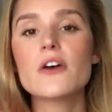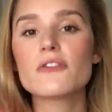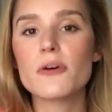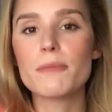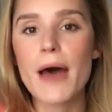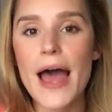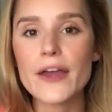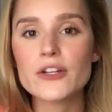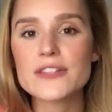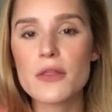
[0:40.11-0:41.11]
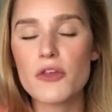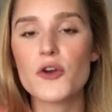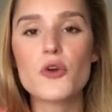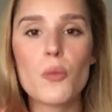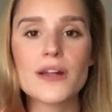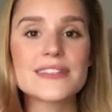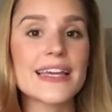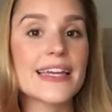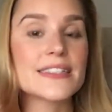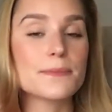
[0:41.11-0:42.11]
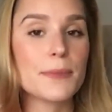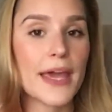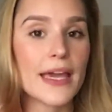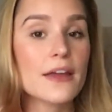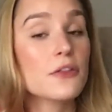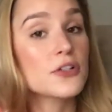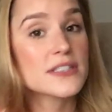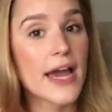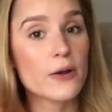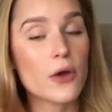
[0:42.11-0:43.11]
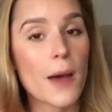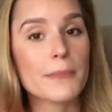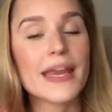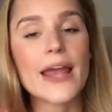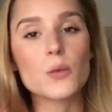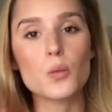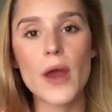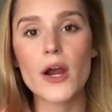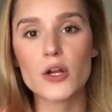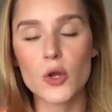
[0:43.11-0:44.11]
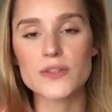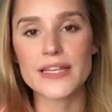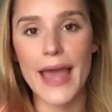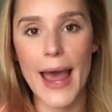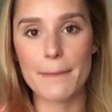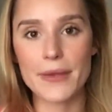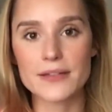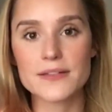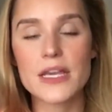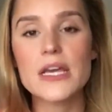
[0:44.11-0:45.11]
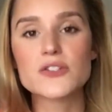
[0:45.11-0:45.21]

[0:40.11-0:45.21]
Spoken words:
For buyers, they're the ones that get to pick their title company and where closing happens.